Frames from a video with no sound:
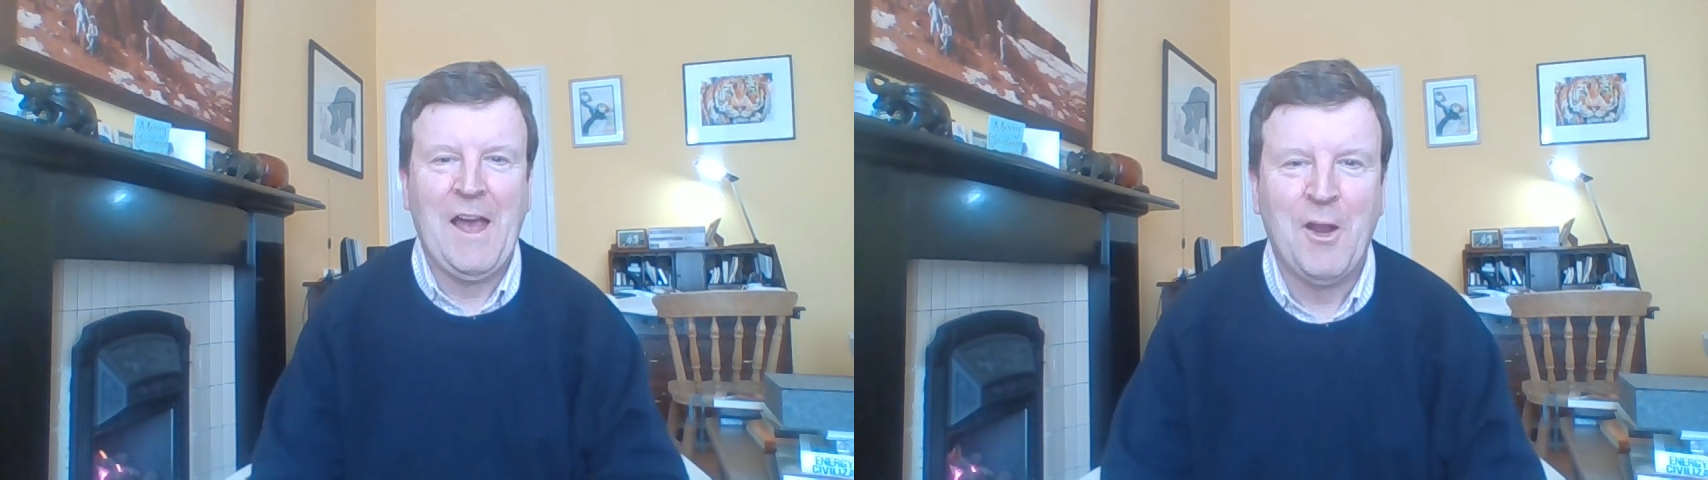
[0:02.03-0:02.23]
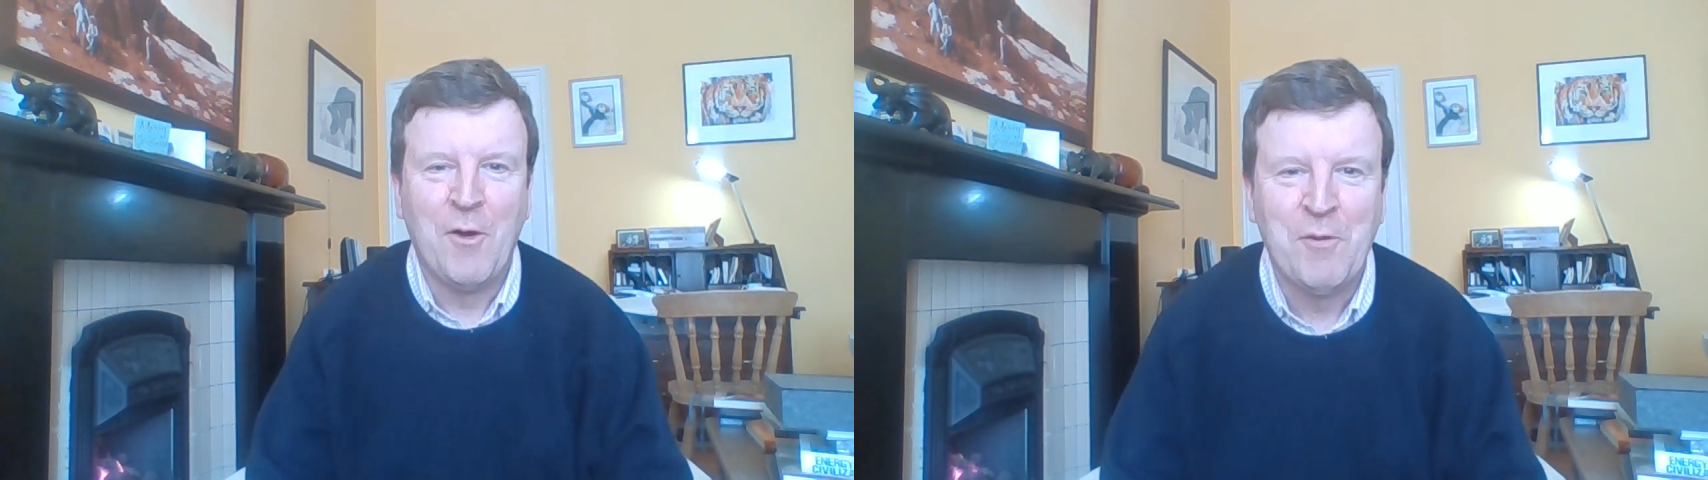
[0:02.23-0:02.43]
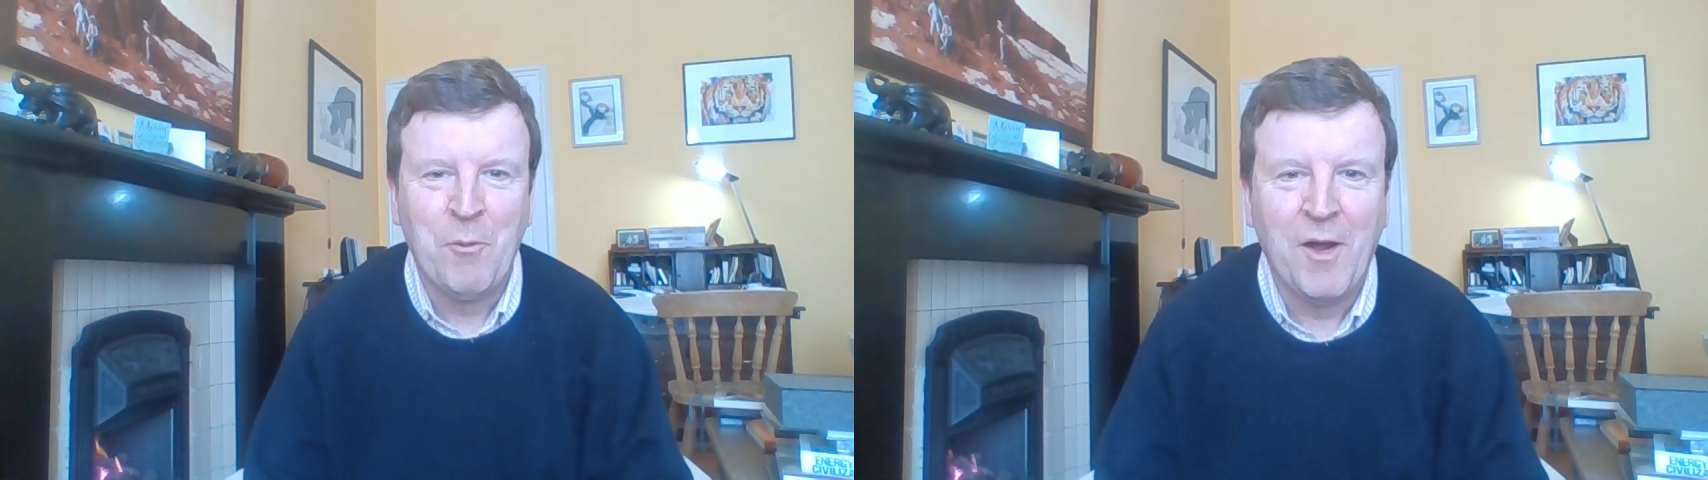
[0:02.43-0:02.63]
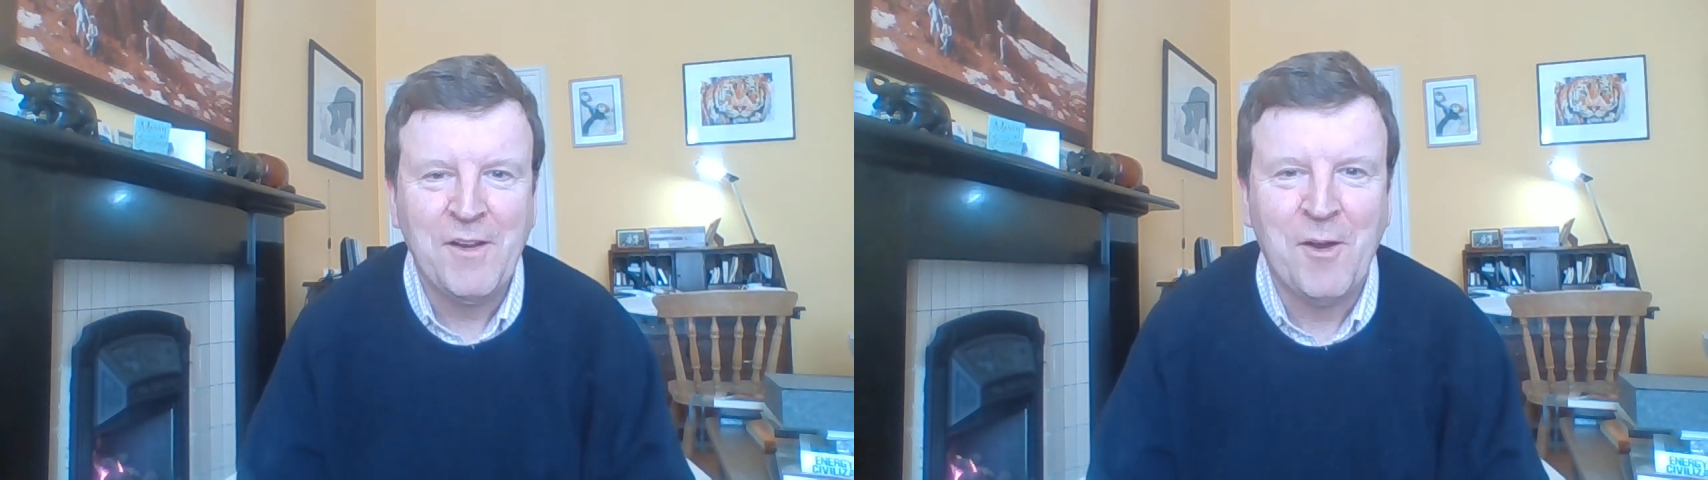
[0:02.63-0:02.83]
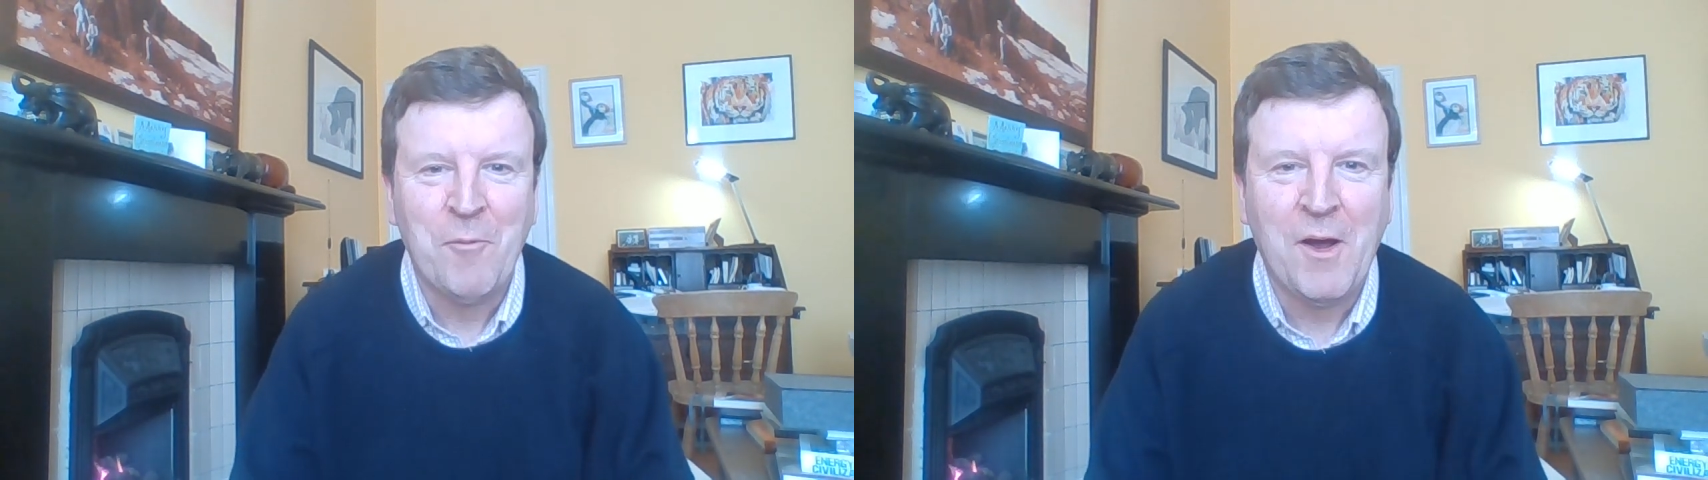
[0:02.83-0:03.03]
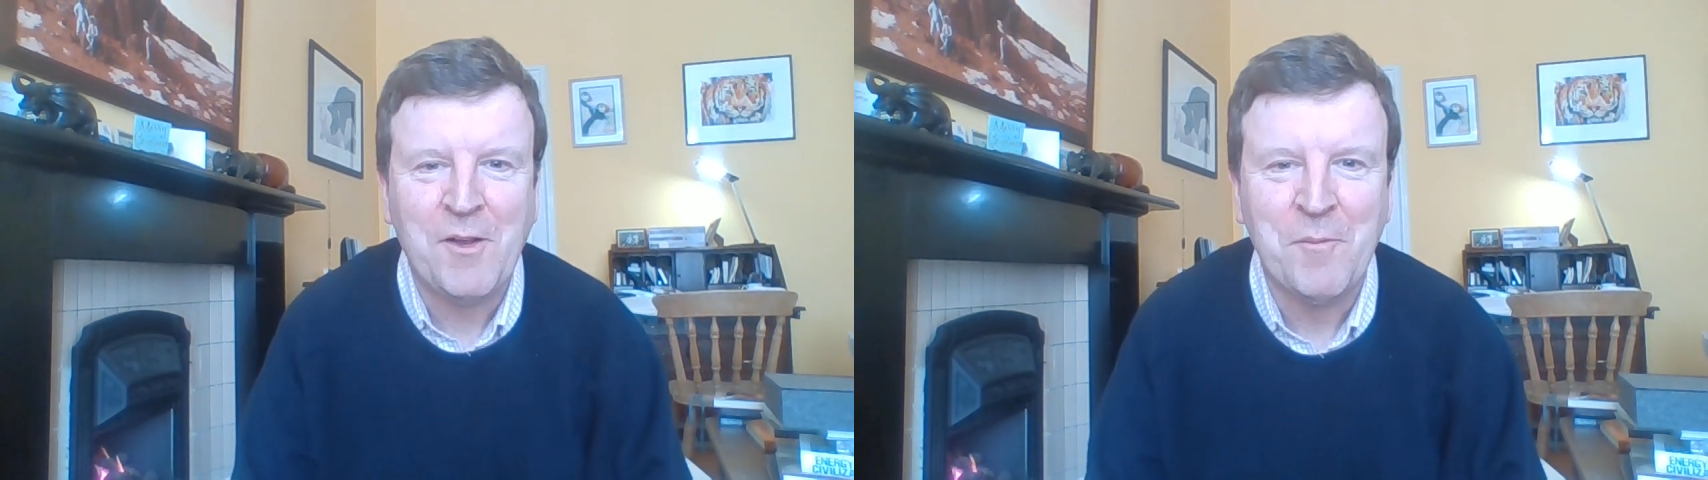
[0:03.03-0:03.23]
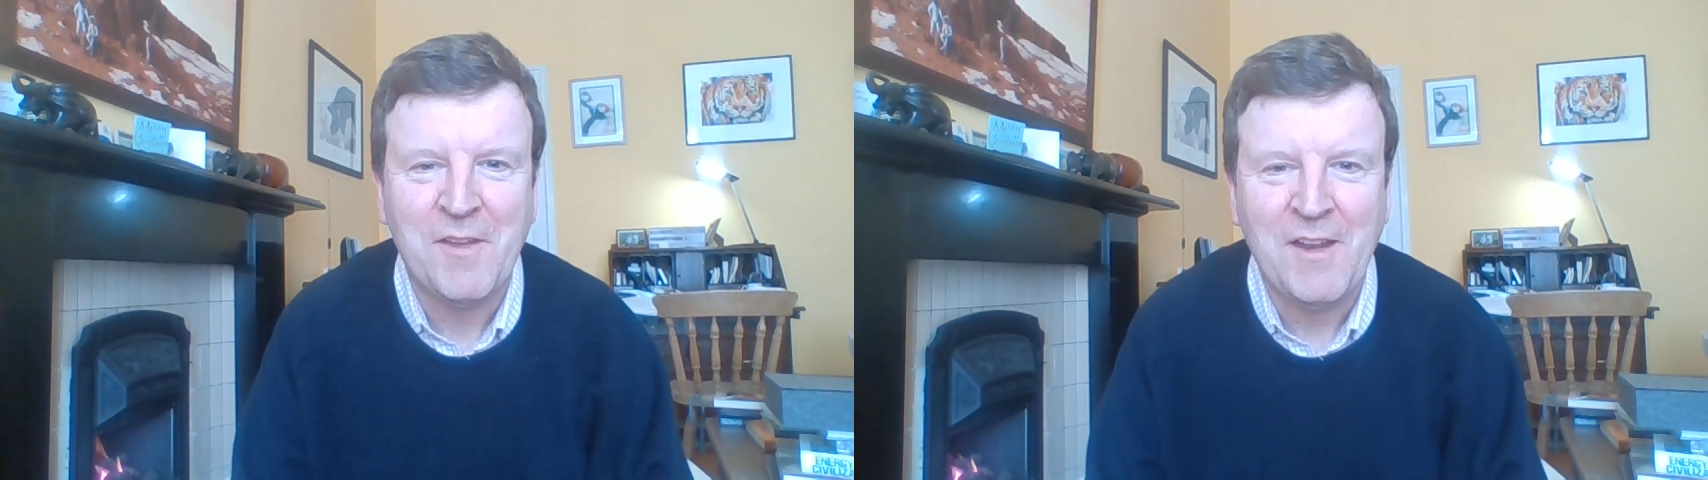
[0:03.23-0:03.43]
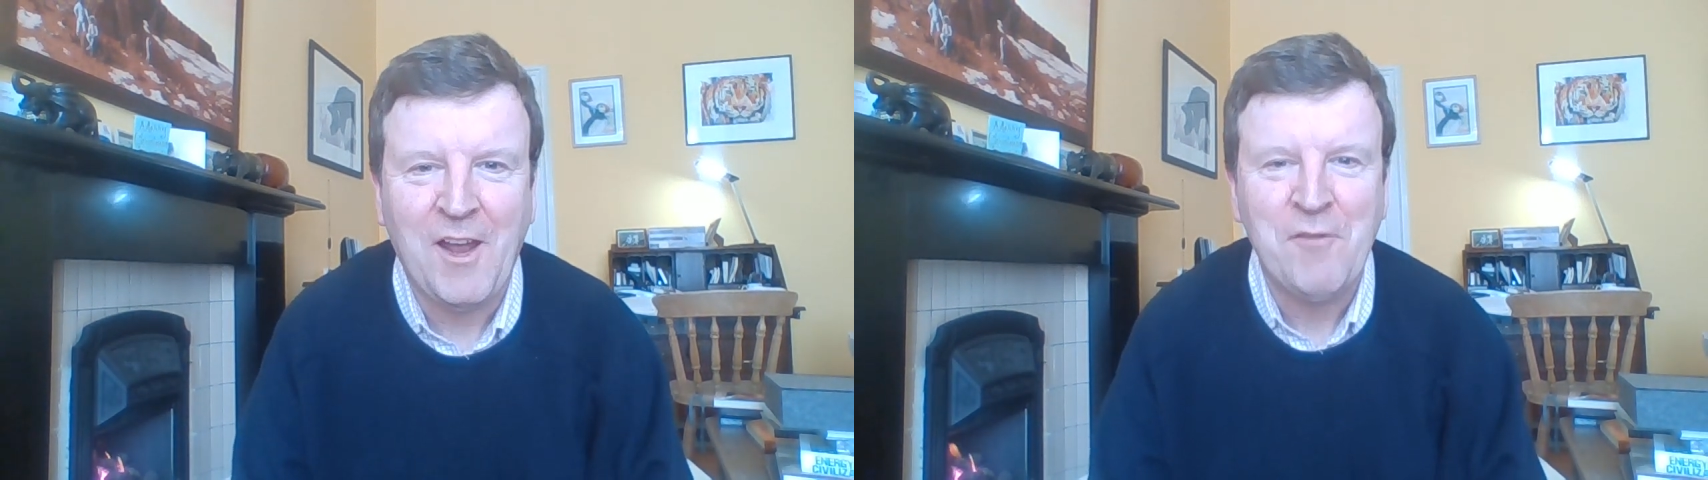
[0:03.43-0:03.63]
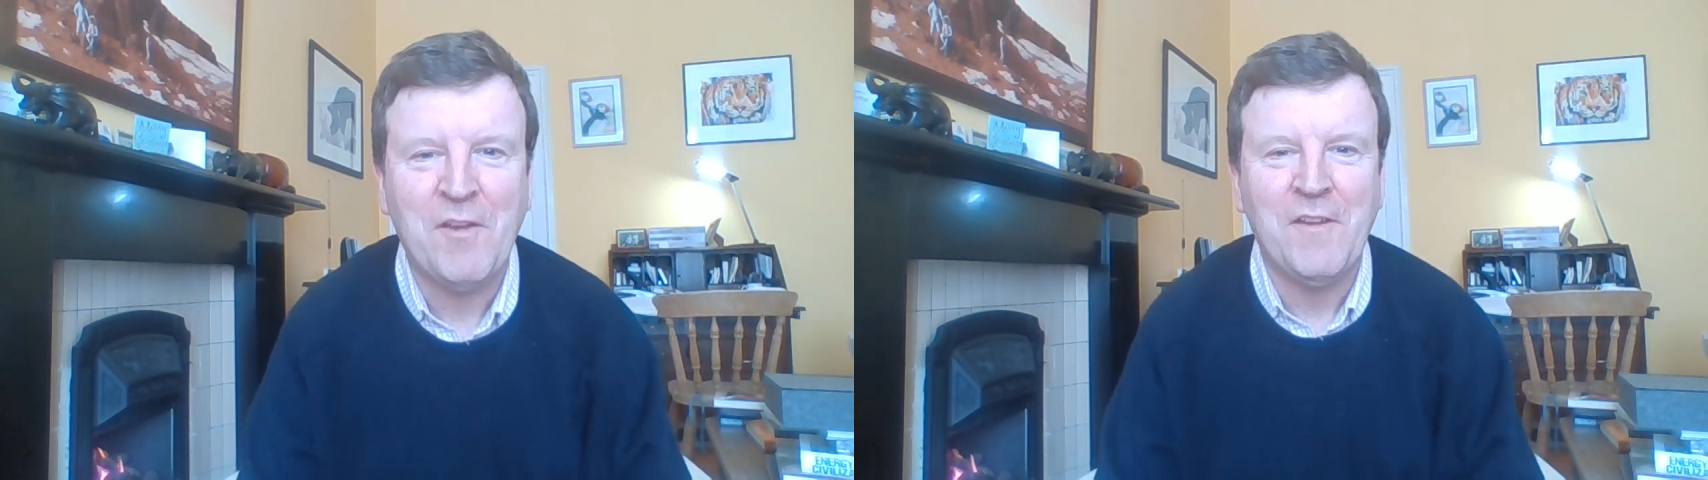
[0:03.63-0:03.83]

Hello everyone, and welcome to the Life